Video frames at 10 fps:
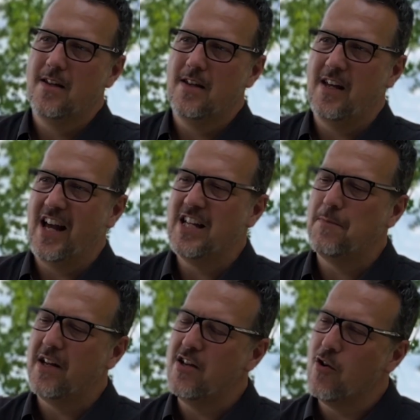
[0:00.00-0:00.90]
Yes,
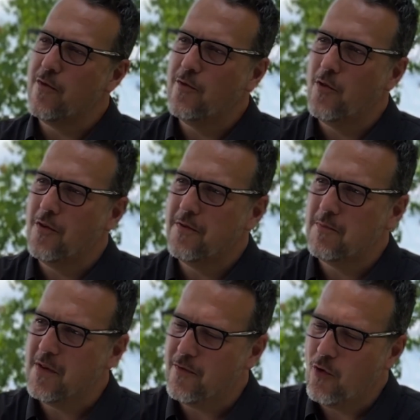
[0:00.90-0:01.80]
but
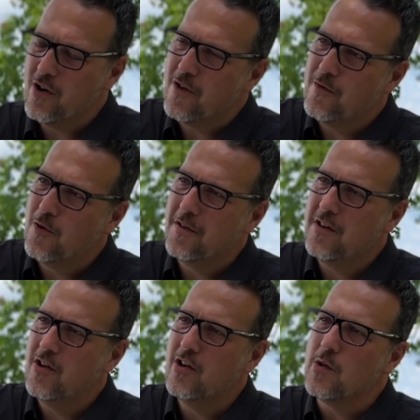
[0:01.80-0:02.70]
before your
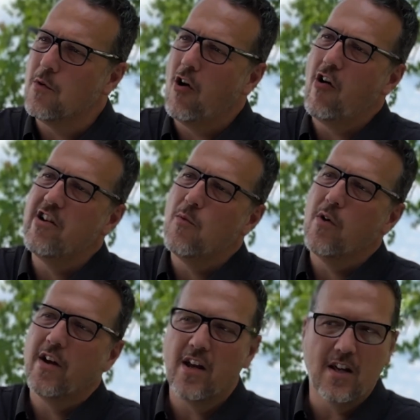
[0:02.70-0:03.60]
fourth year, you were already
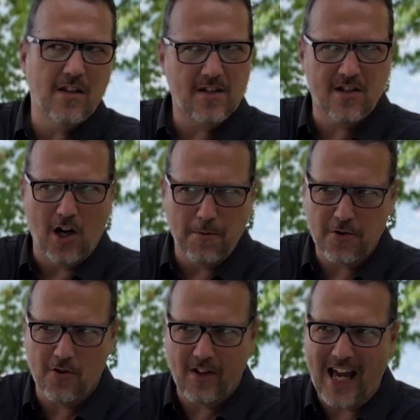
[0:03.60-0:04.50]
working in the
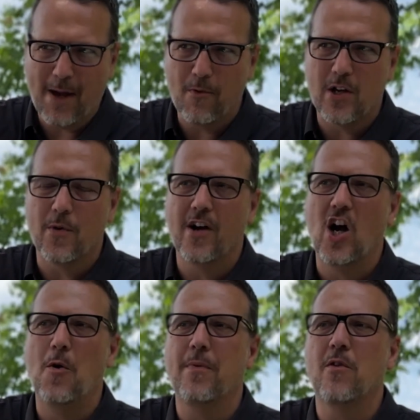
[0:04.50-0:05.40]
sculpture lab, where you were
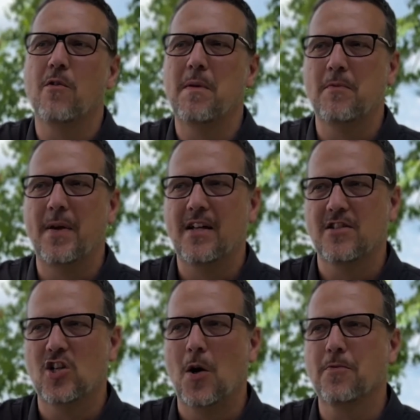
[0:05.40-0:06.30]
helping with people making
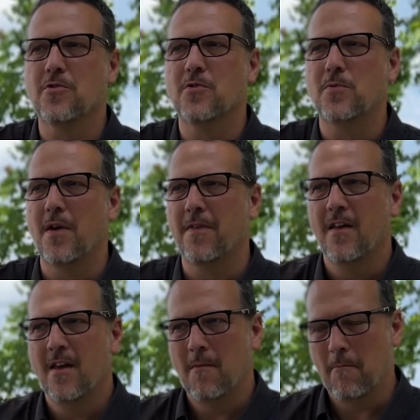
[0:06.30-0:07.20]
sculptures with
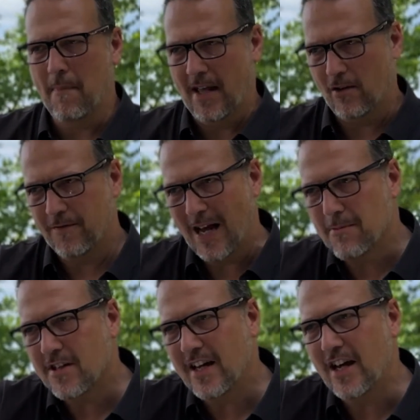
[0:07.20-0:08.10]
metal
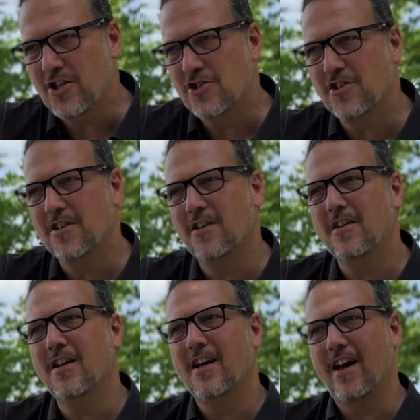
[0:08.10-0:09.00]

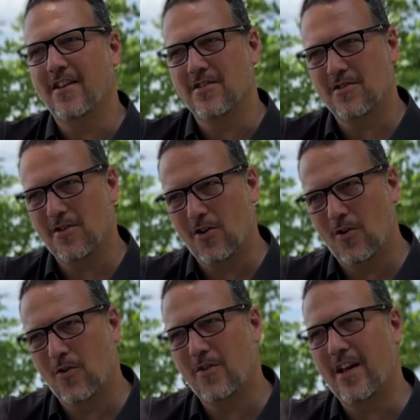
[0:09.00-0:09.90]
fabrication and
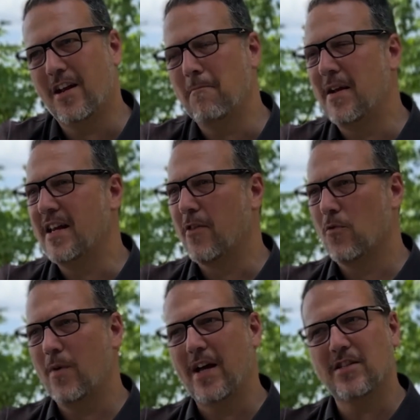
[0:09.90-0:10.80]
stone and many other
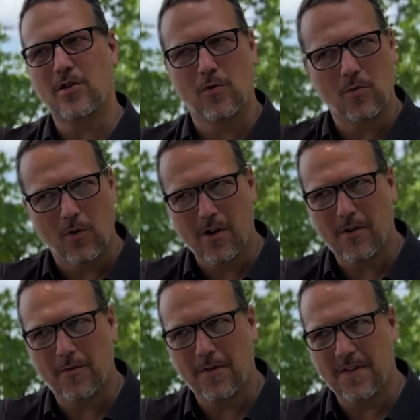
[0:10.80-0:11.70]
ways that you would work
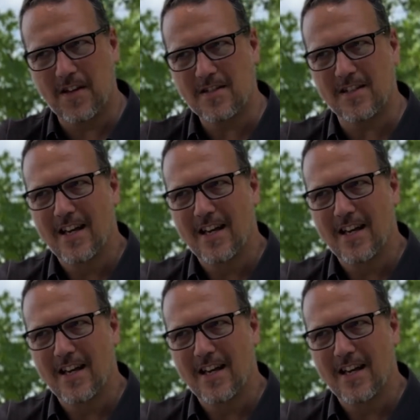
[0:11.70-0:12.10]
with this.